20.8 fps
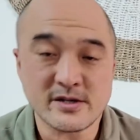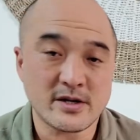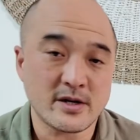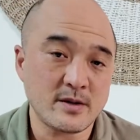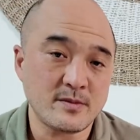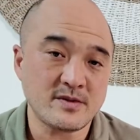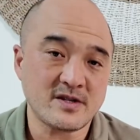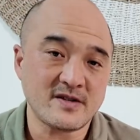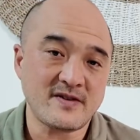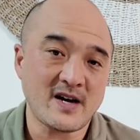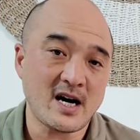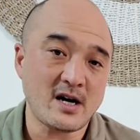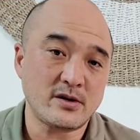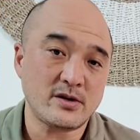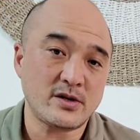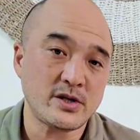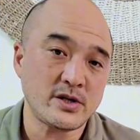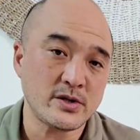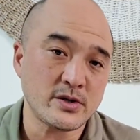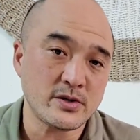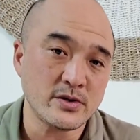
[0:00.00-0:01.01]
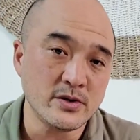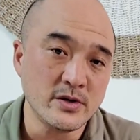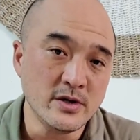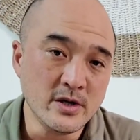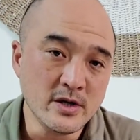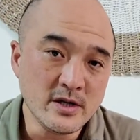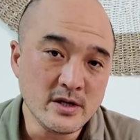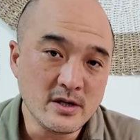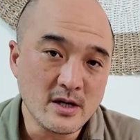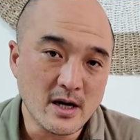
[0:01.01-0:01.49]
in terms of how to
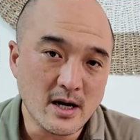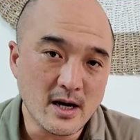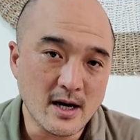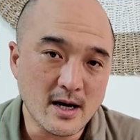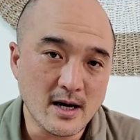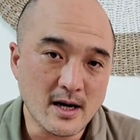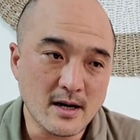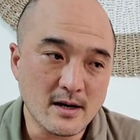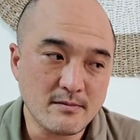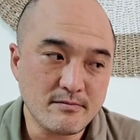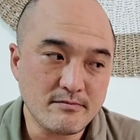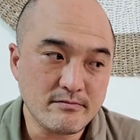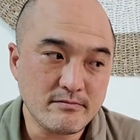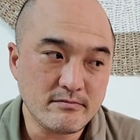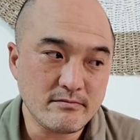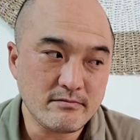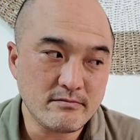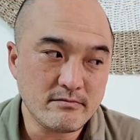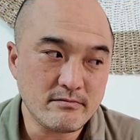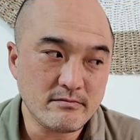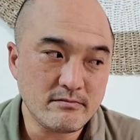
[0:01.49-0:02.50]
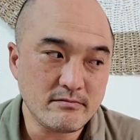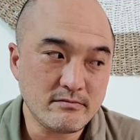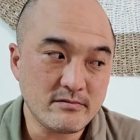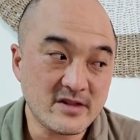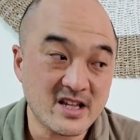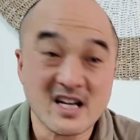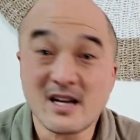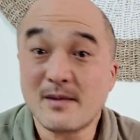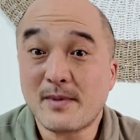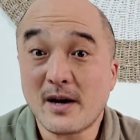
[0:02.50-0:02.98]
uh,
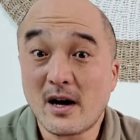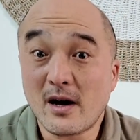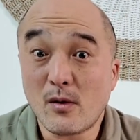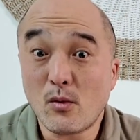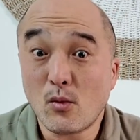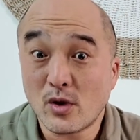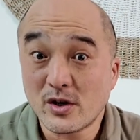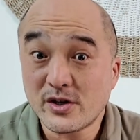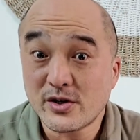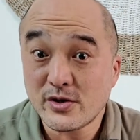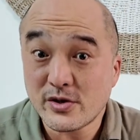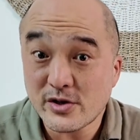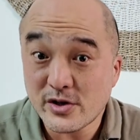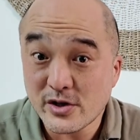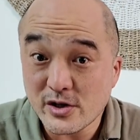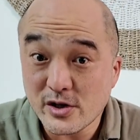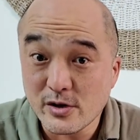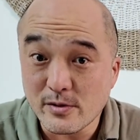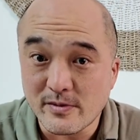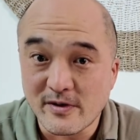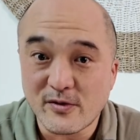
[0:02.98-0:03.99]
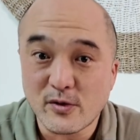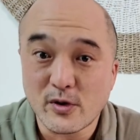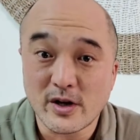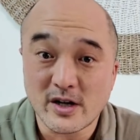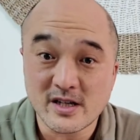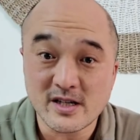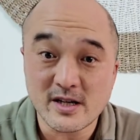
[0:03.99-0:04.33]
think about what you should do before you